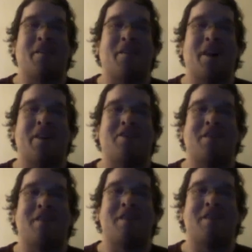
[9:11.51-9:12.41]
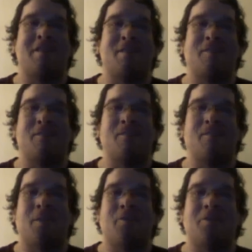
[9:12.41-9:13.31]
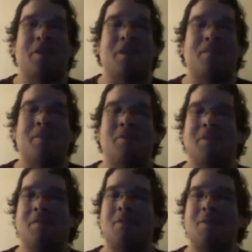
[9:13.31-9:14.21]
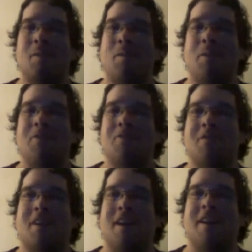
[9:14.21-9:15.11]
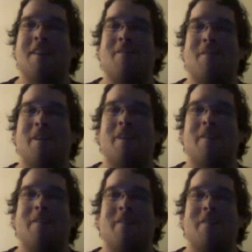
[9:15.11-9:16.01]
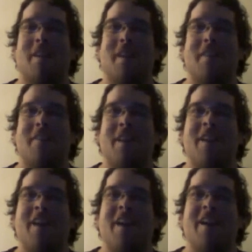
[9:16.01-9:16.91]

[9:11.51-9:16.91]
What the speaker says: why she is emotionally abusive towards Tonya throughout her whole life.